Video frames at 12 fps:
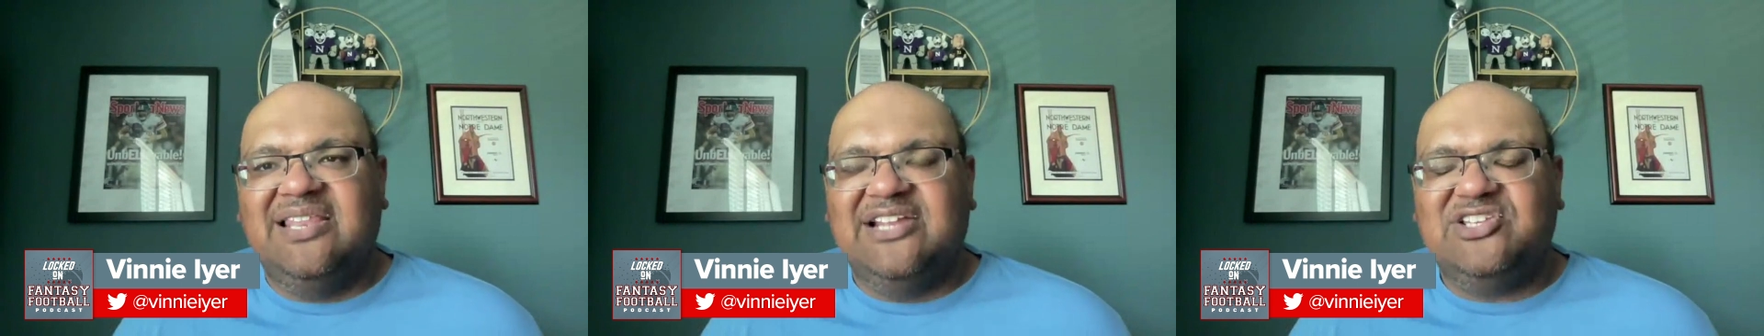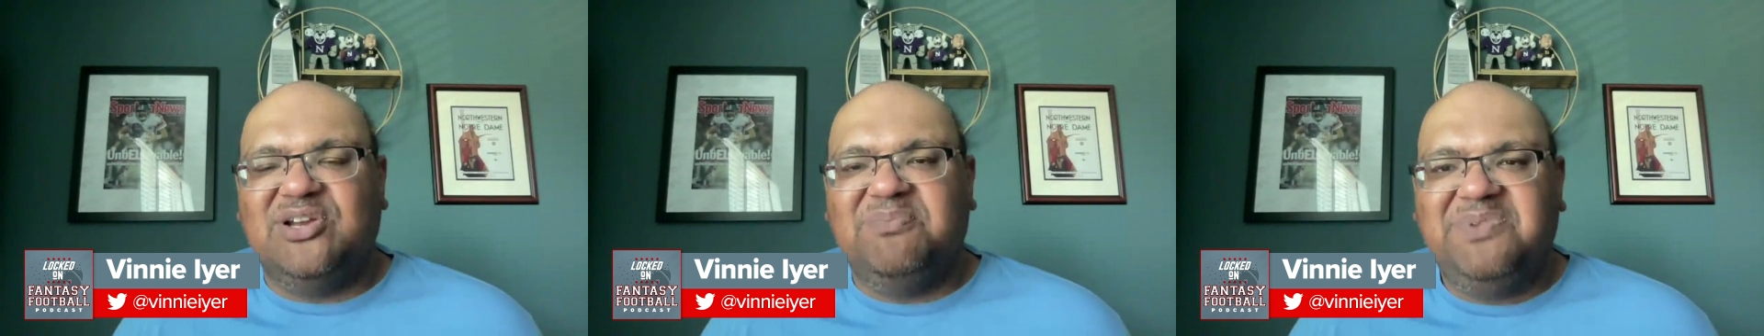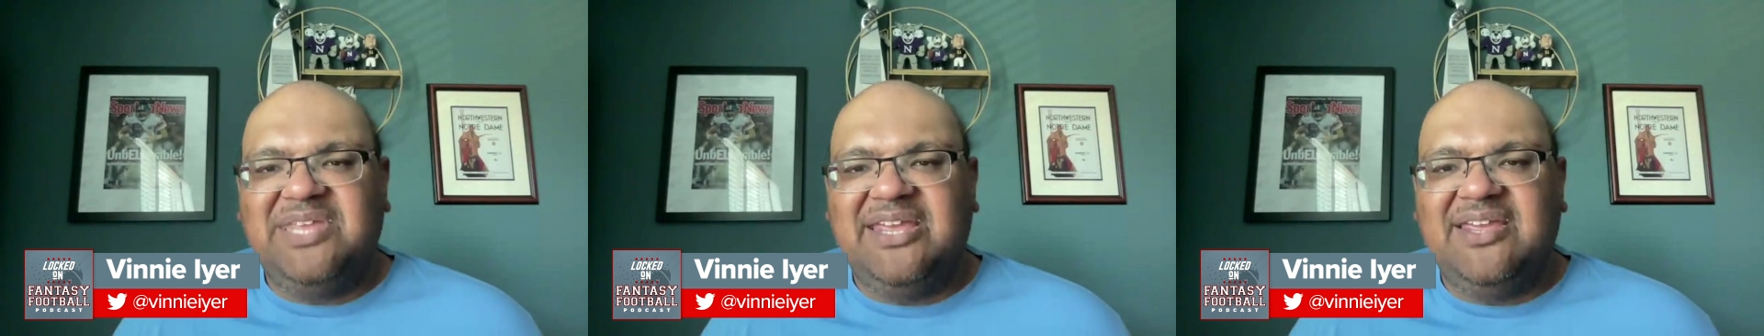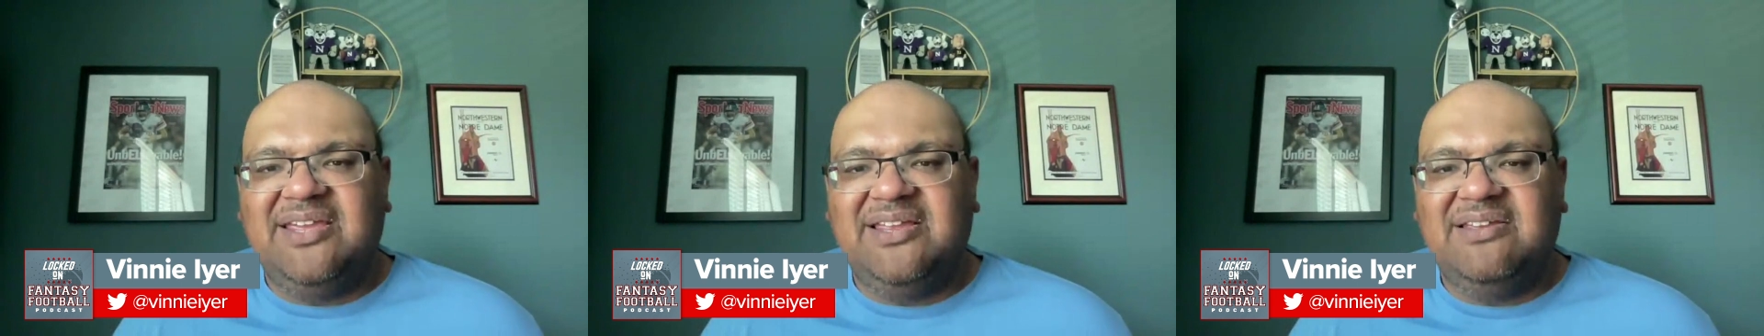Let's hope
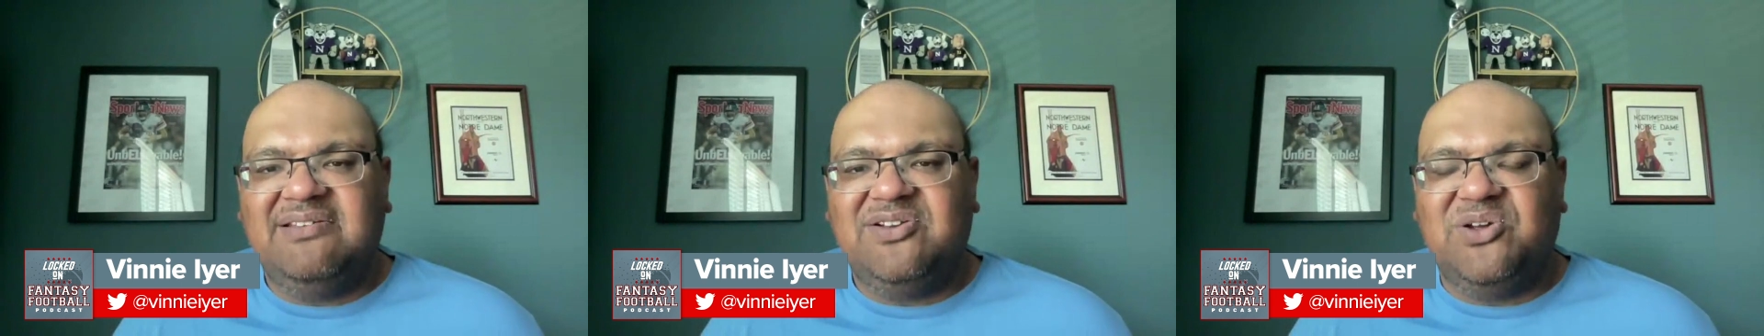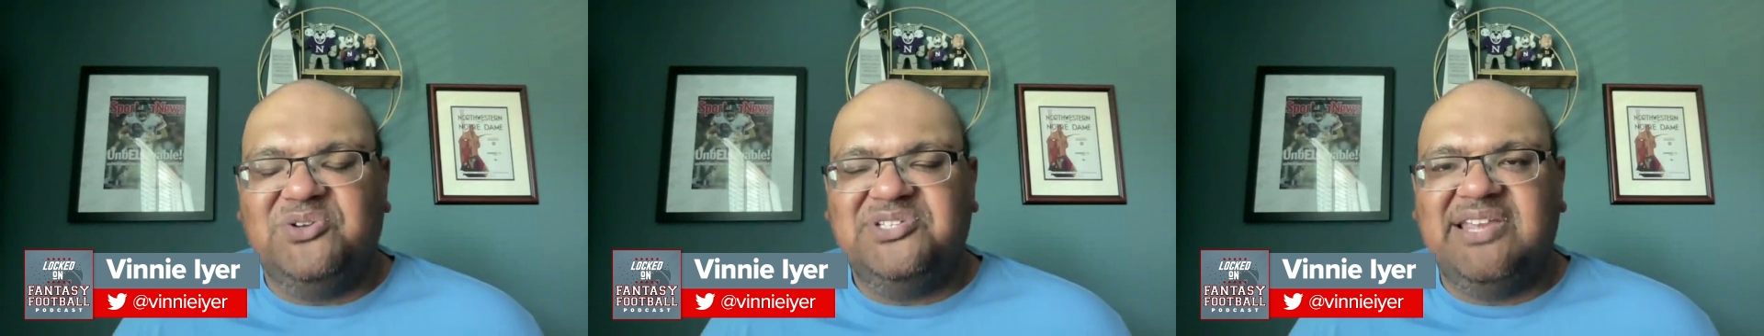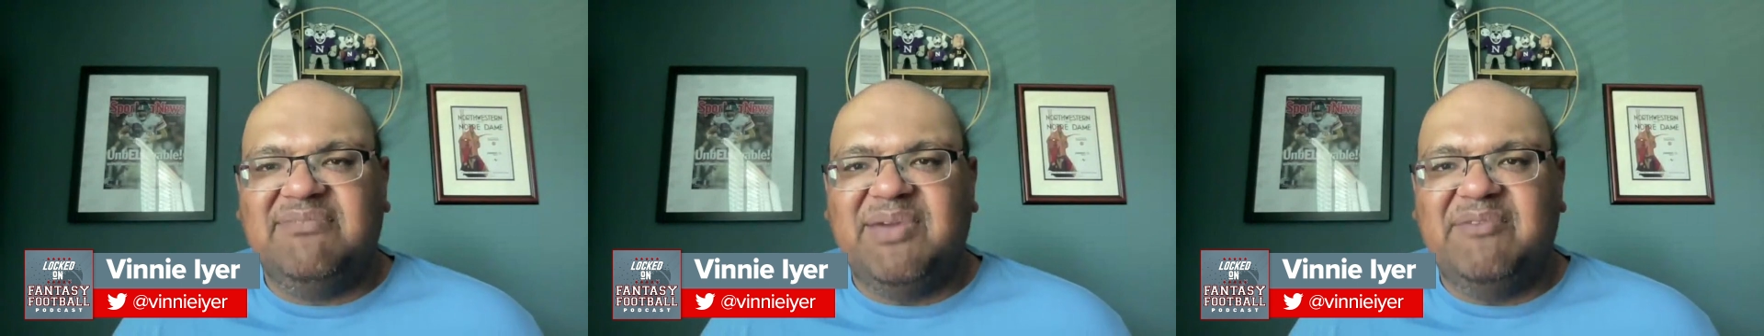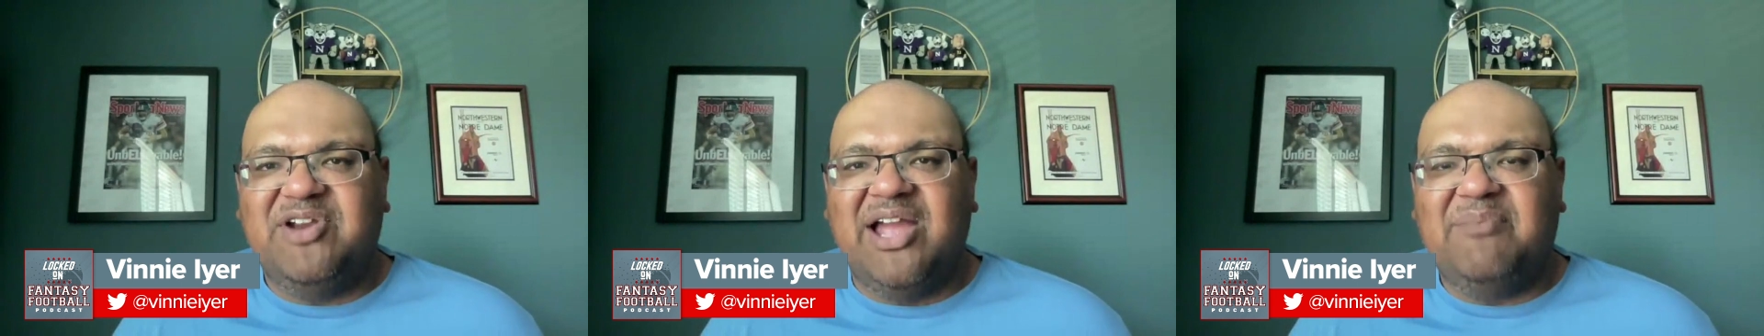the Colts give him
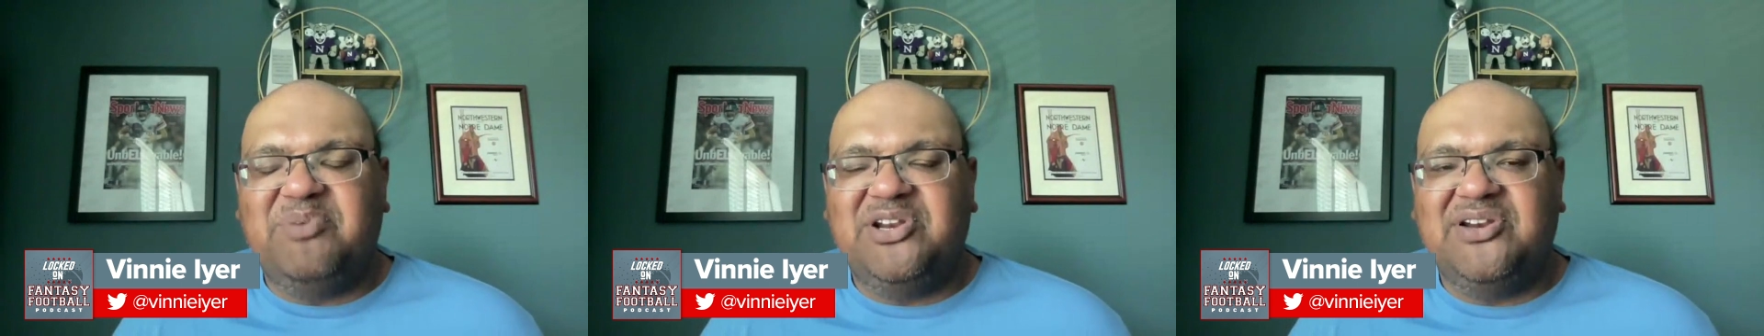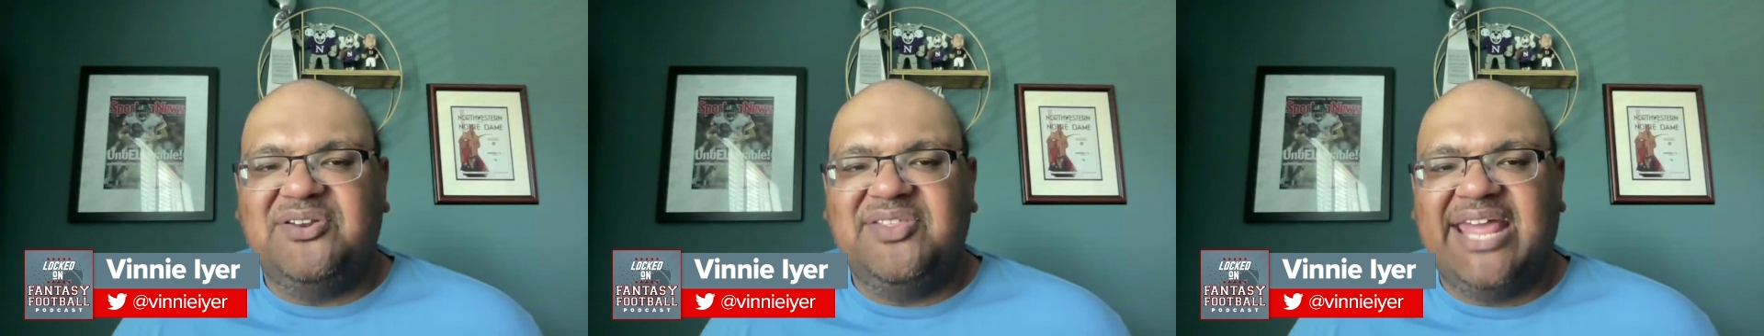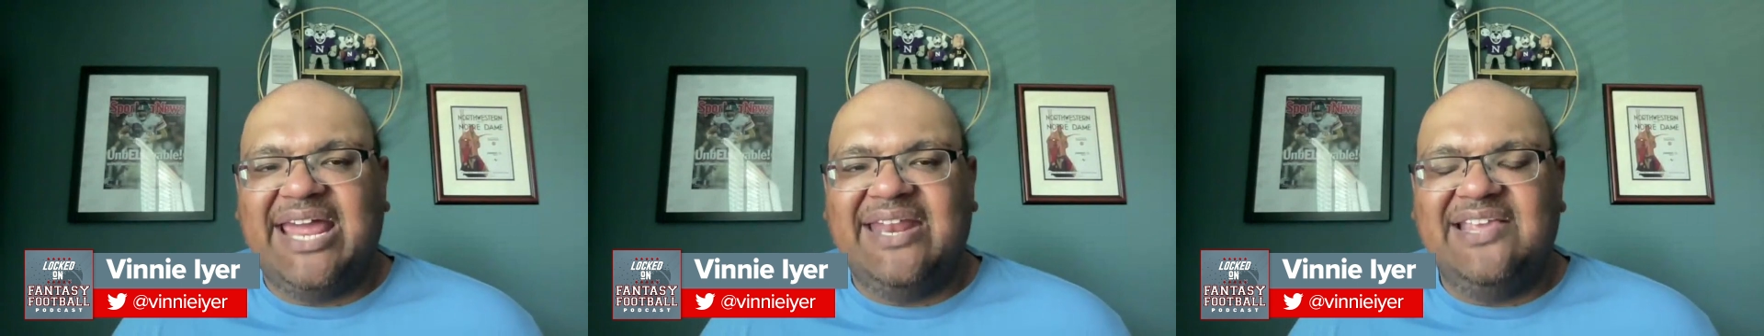every opportunity to do that.